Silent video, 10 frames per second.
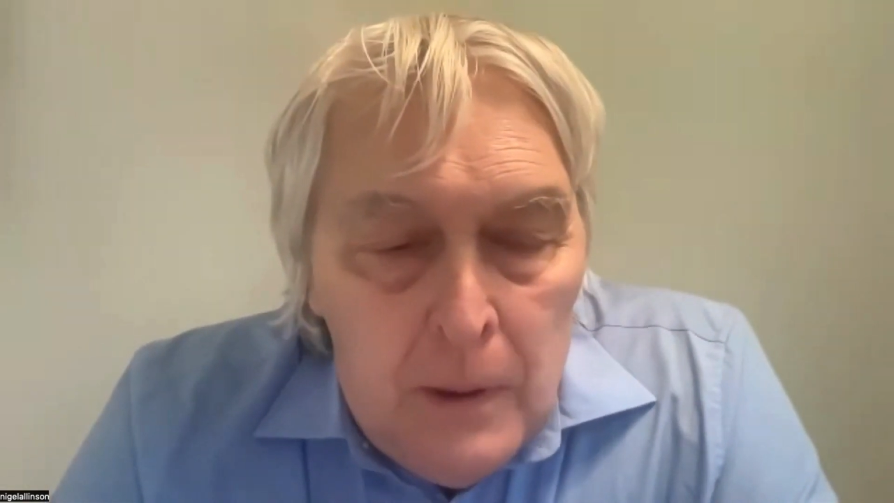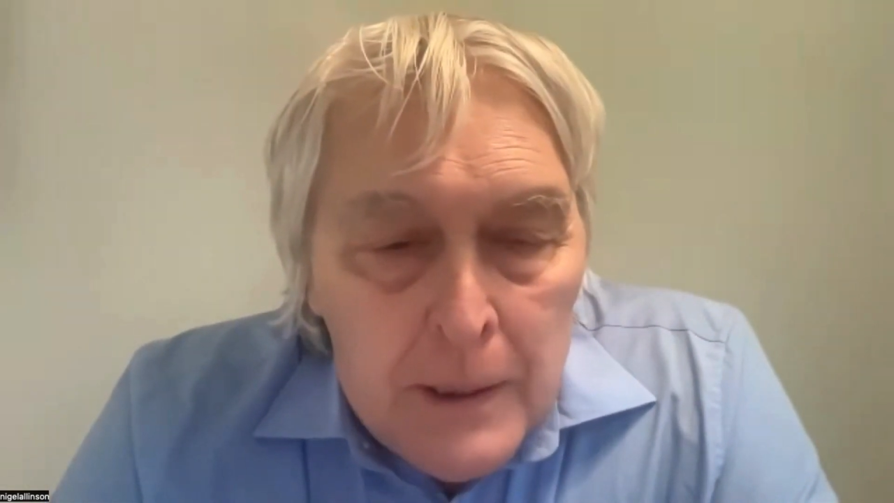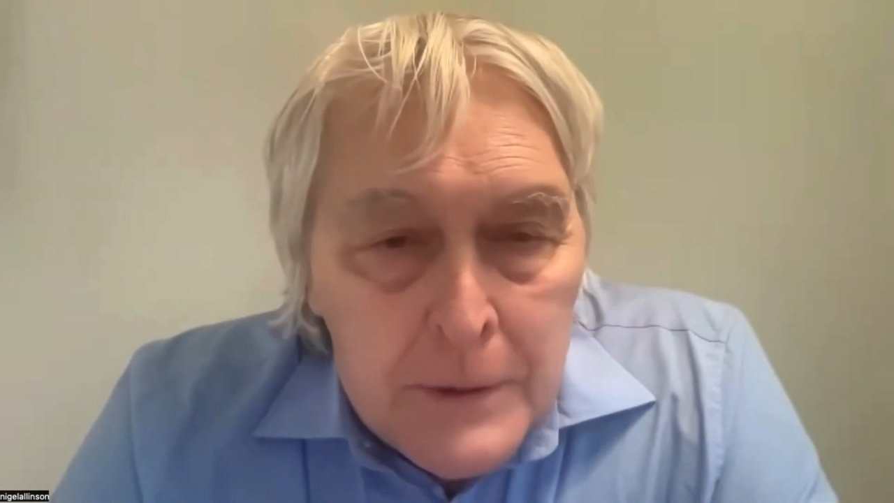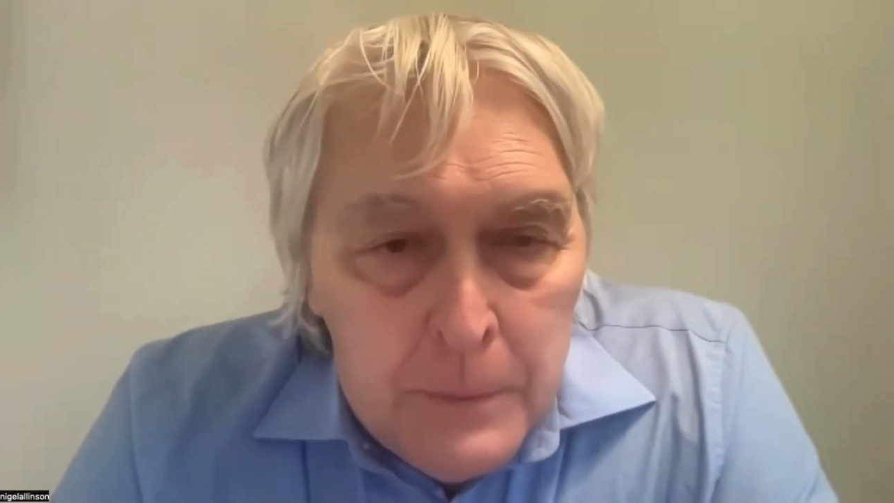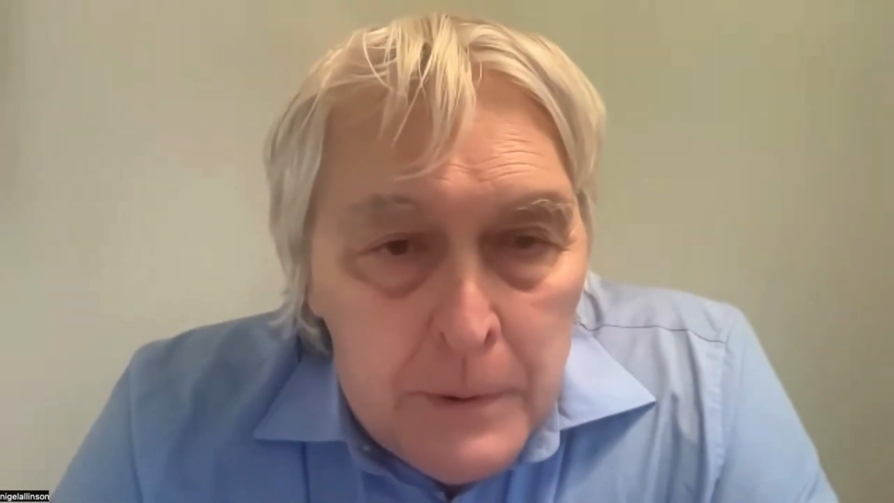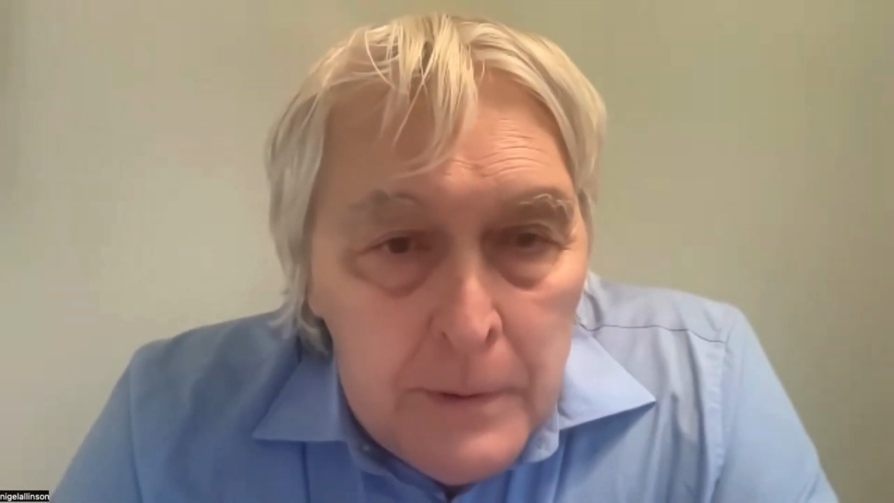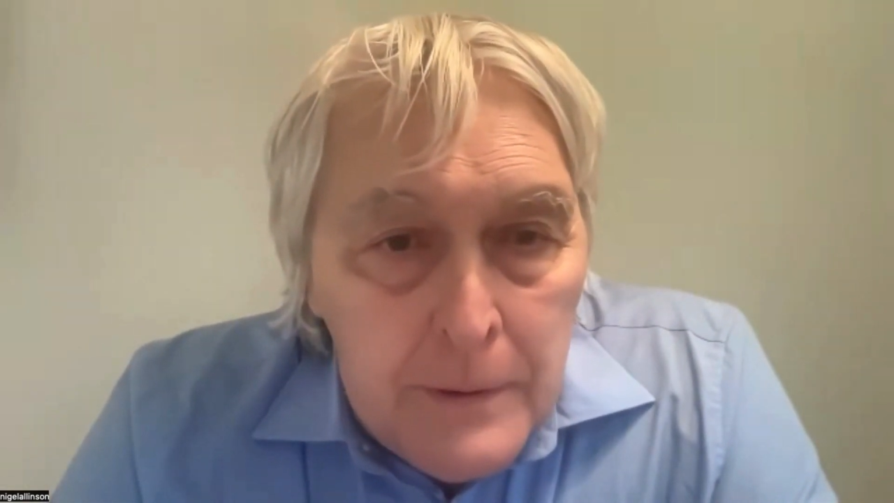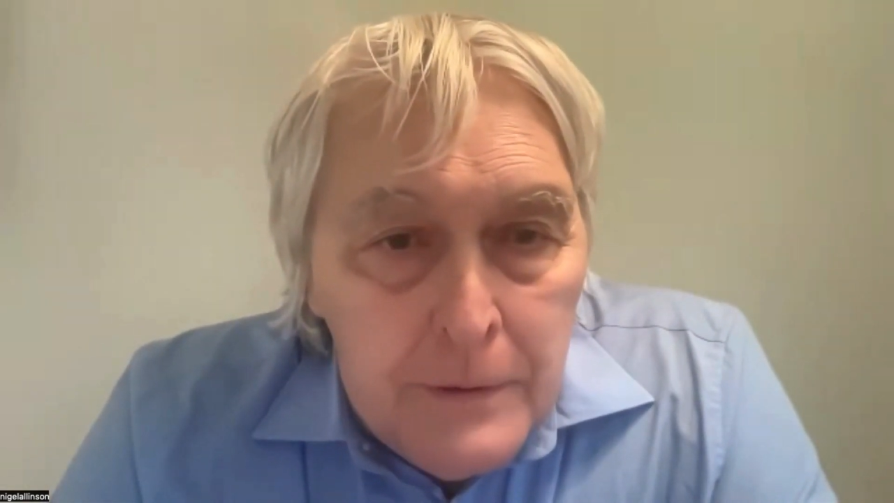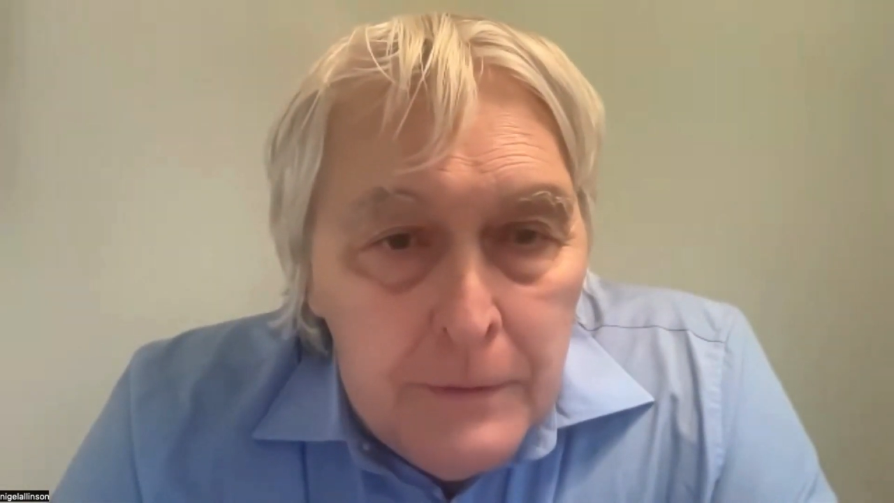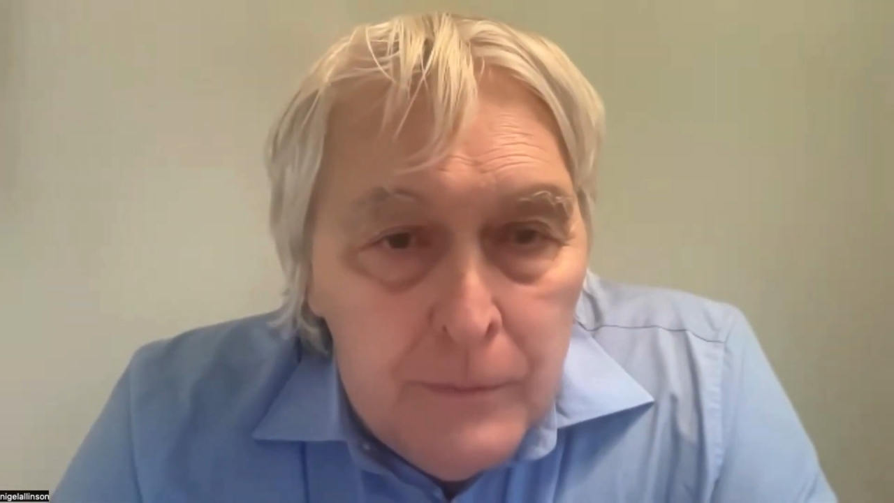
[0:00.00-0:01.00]

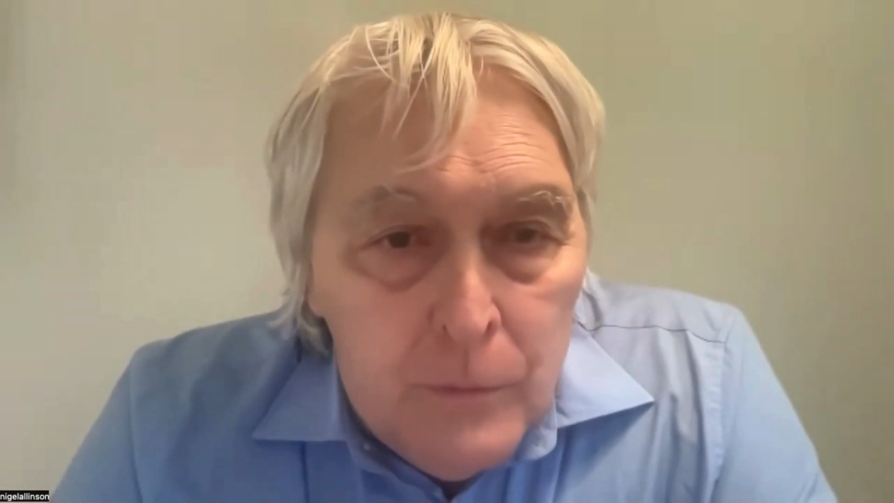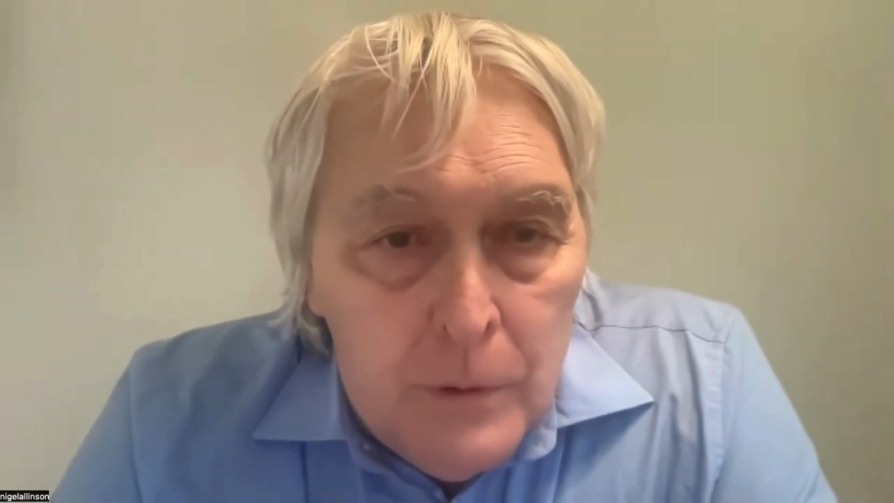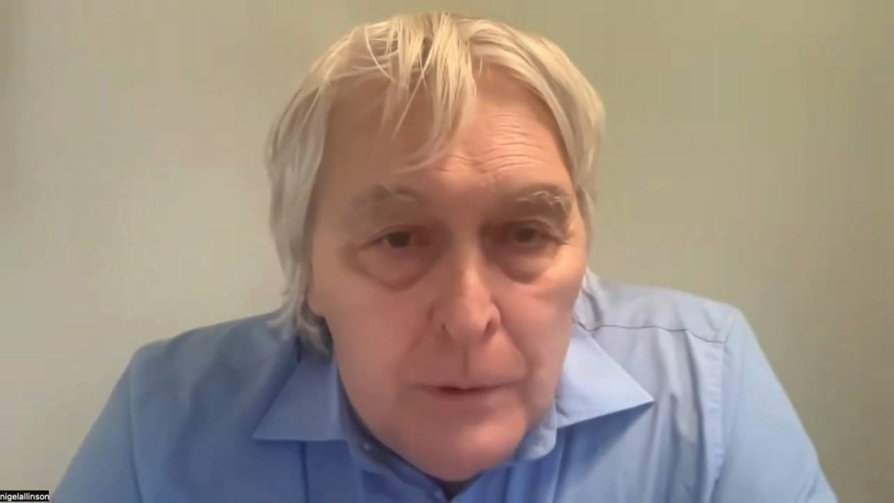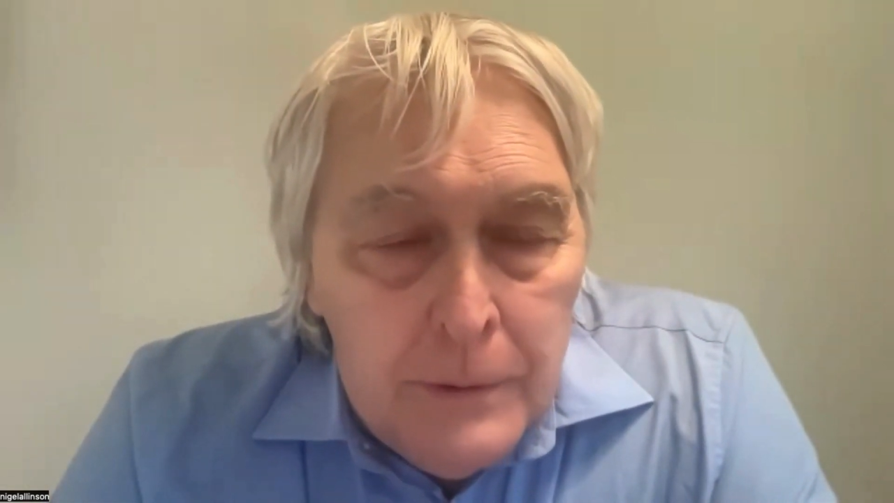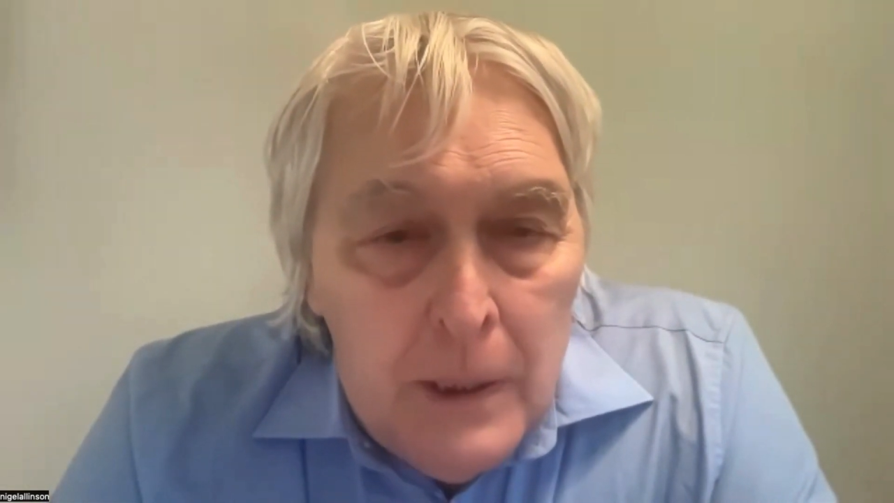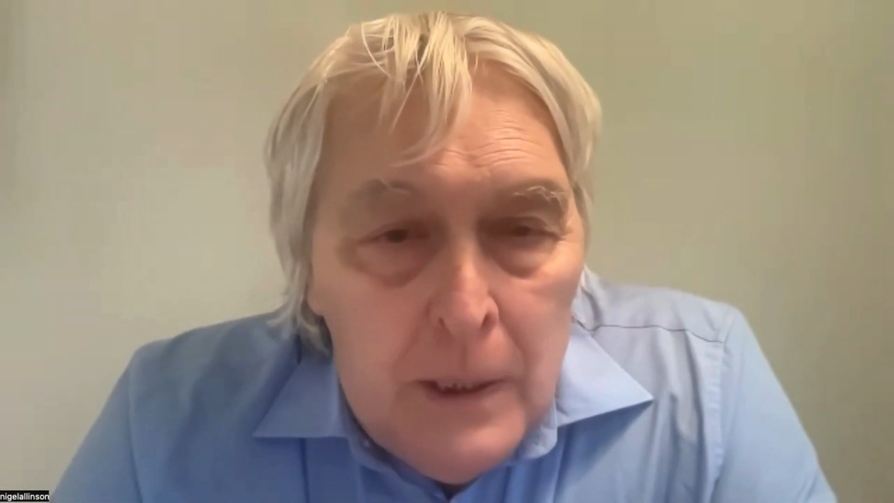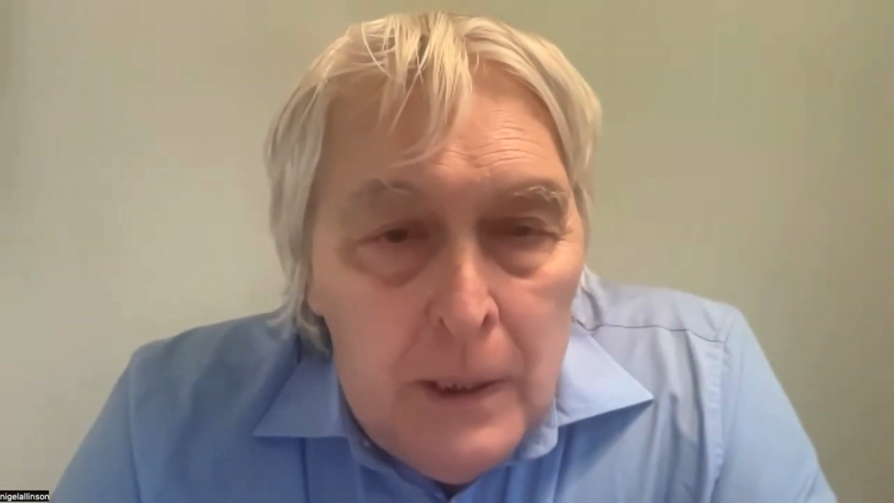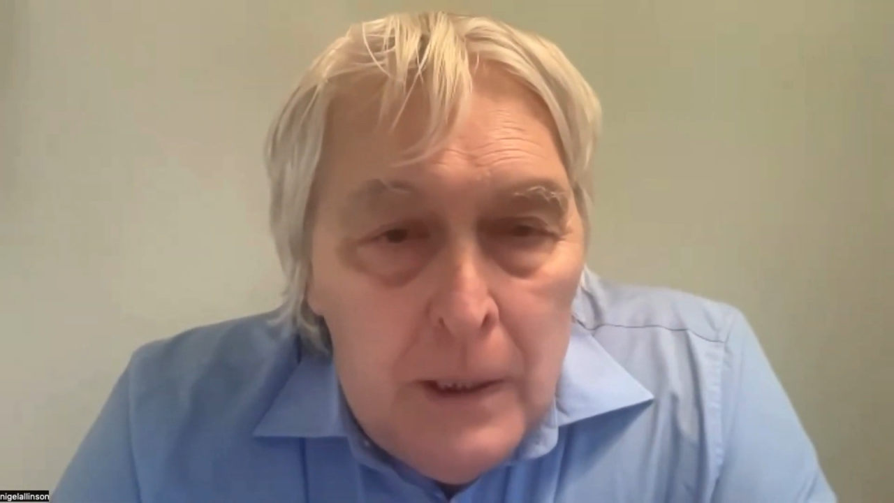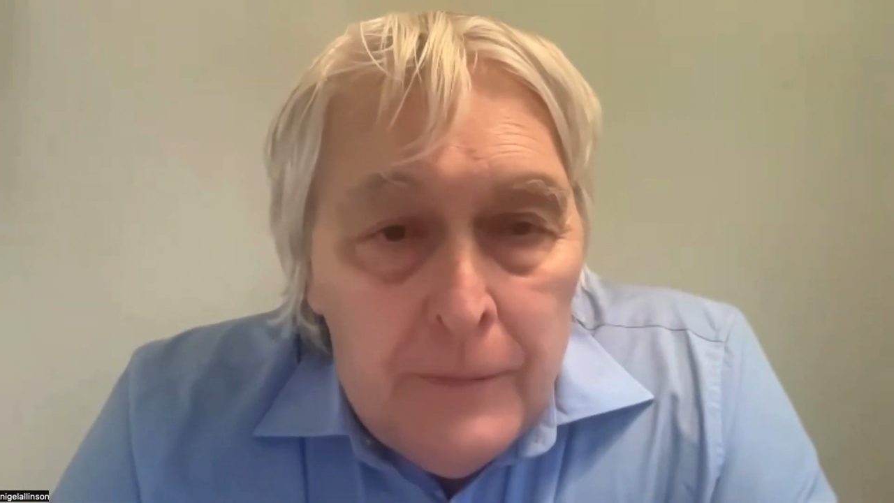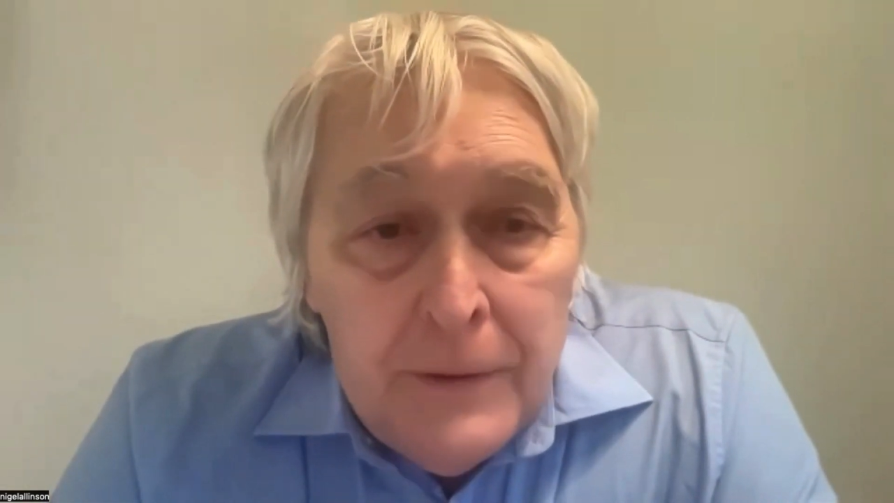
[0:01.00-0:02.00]
experience of the world,
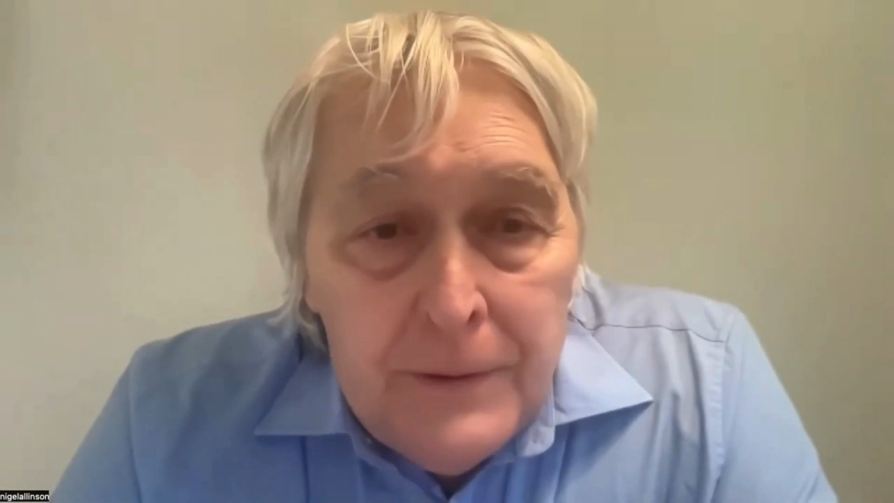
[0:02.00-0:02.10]
and